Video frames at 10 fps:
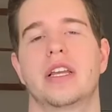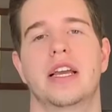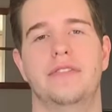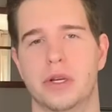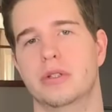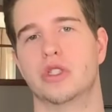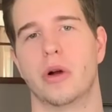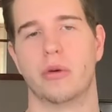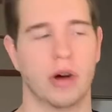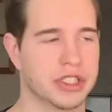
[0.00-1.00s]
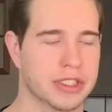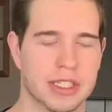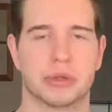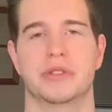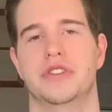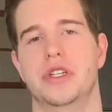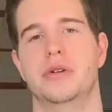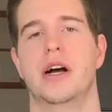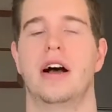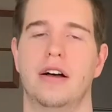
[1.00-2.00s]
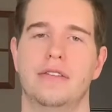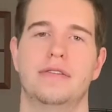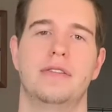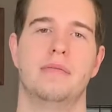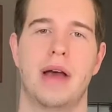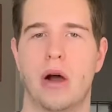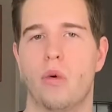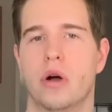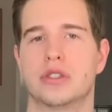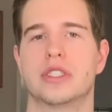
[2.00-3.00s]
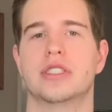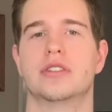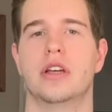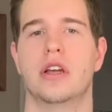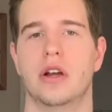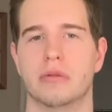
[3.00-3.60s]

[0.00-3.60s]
If you enjoyed watching this review of Matt Walsh's